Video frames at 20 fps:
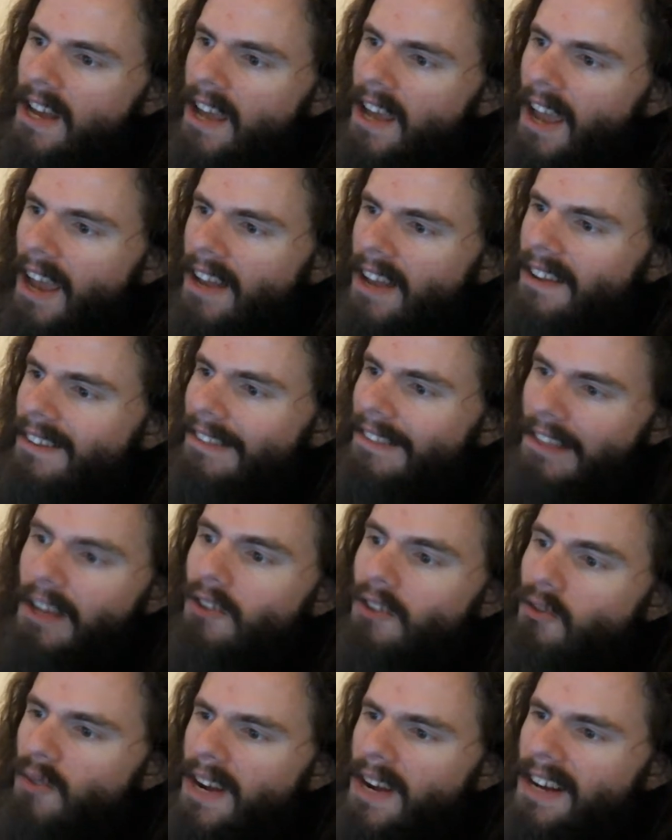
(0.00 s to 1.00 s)
and the
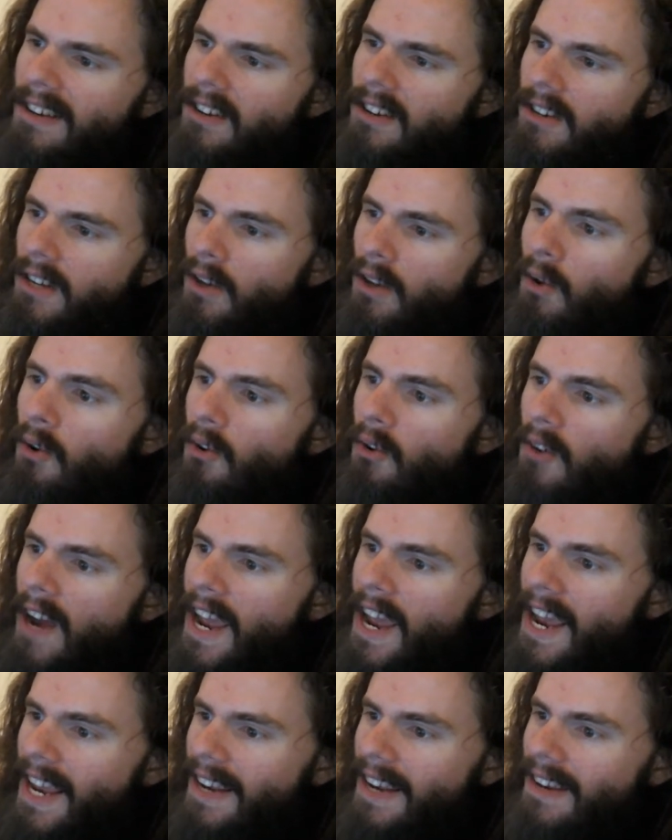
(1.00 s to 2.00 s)
greater
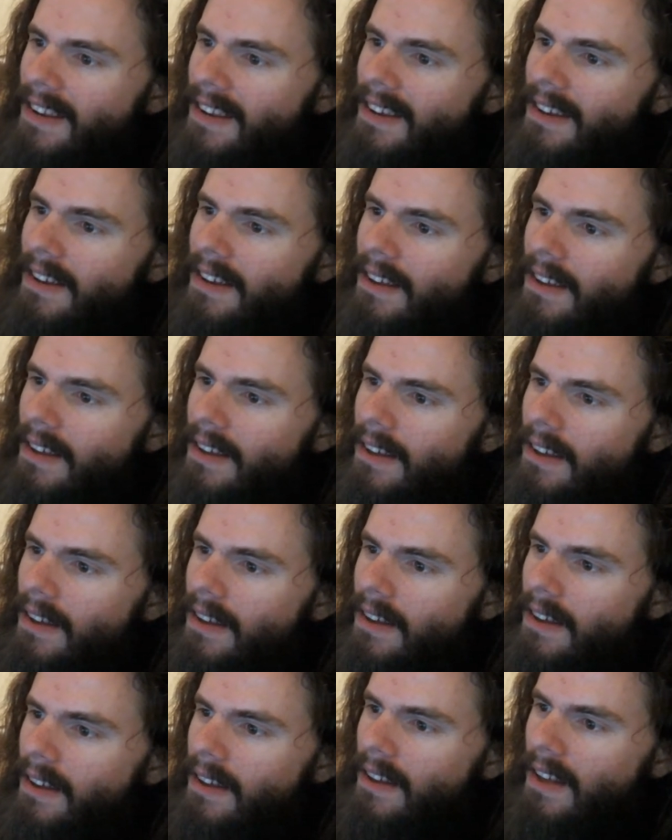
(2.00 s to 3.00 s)
Ukraine
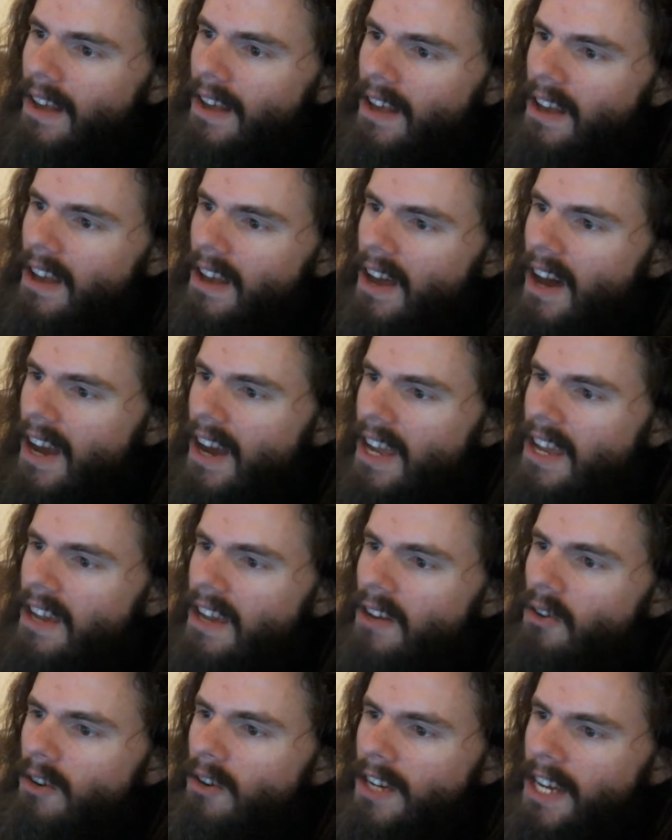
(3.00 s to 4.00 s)
i.e.
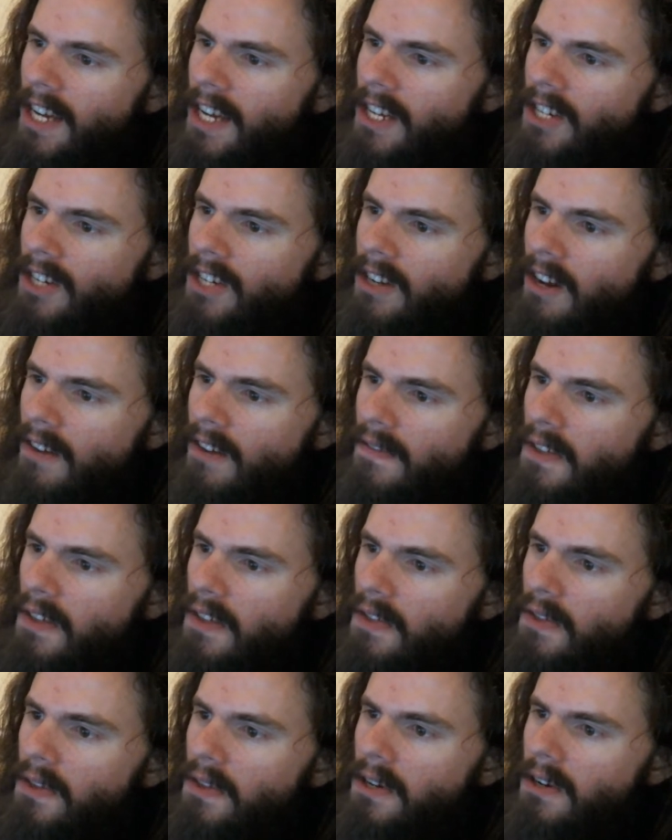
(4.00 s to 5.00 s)
creation of the
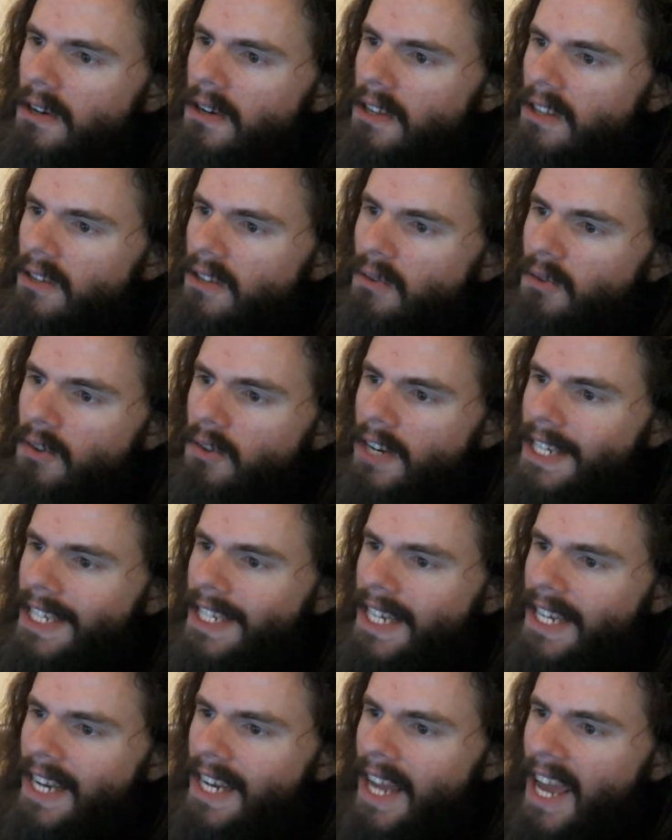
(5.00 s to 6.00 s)
Third
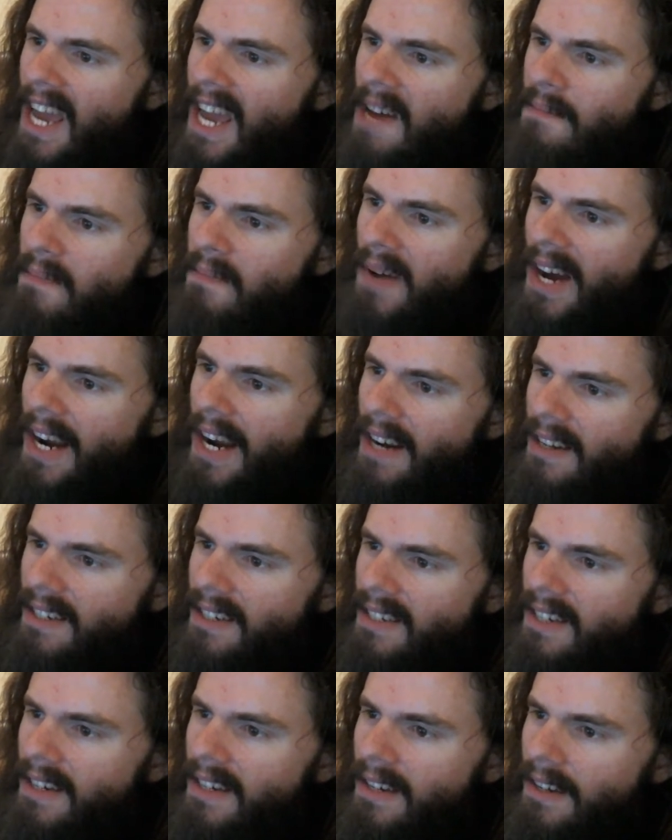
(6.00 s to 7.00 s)
Ukrainian Empire,
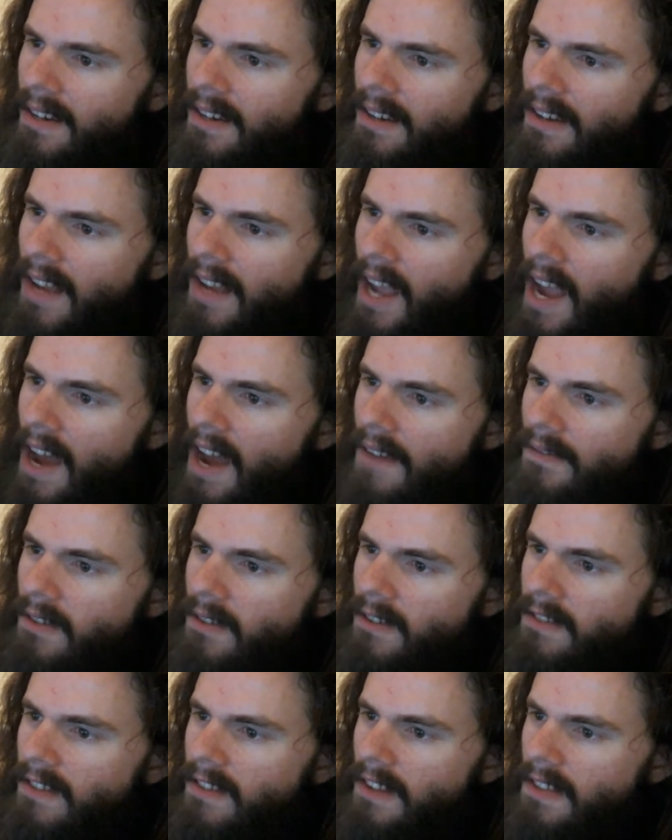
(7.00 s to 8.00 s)

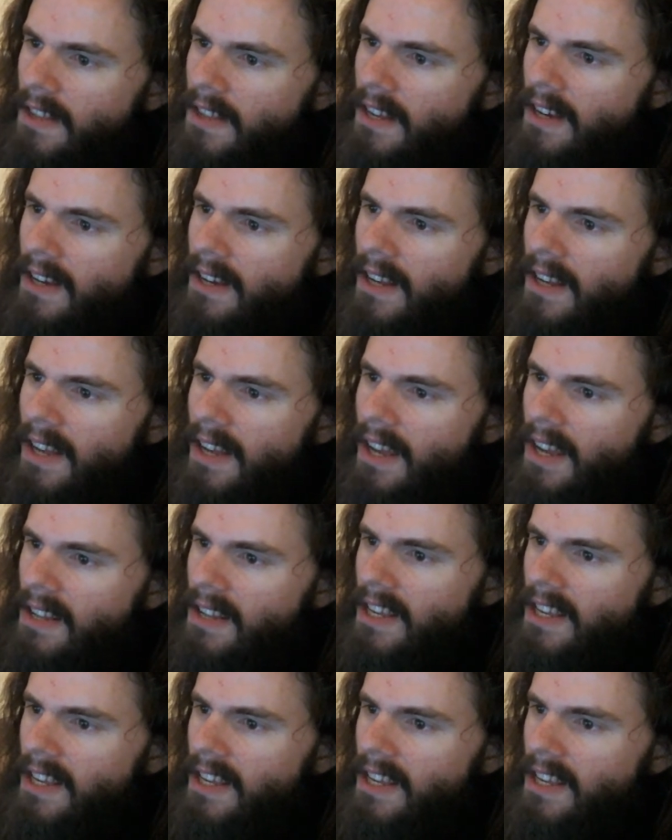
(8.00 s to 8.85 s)
after Scythia and